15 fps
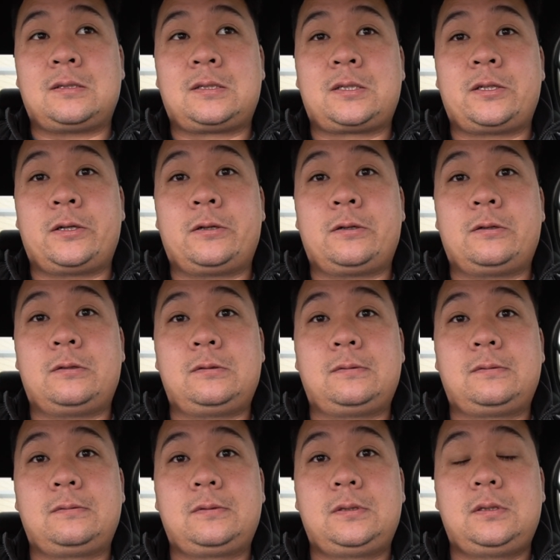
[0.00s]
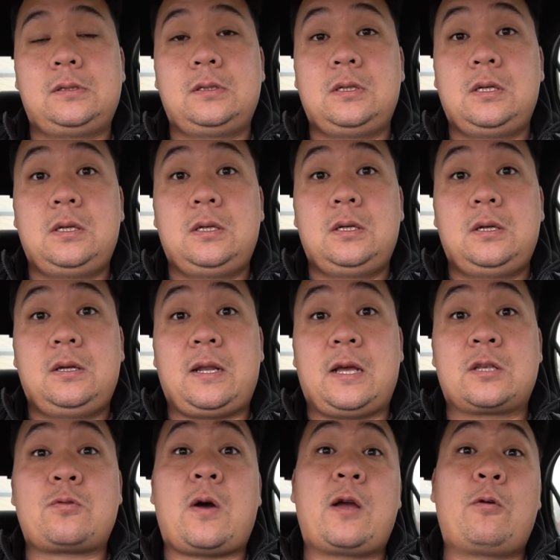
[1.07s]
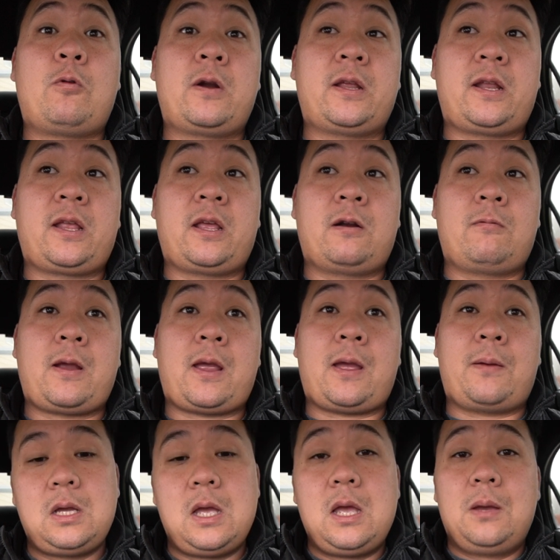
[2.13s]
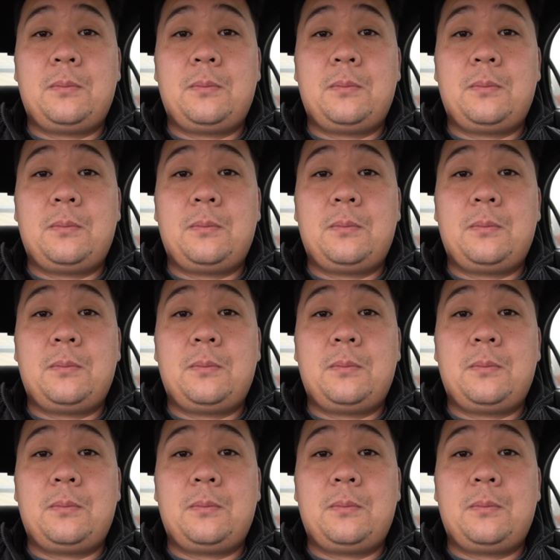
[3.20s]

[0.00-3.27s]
So that's why I wanted to get a Ram.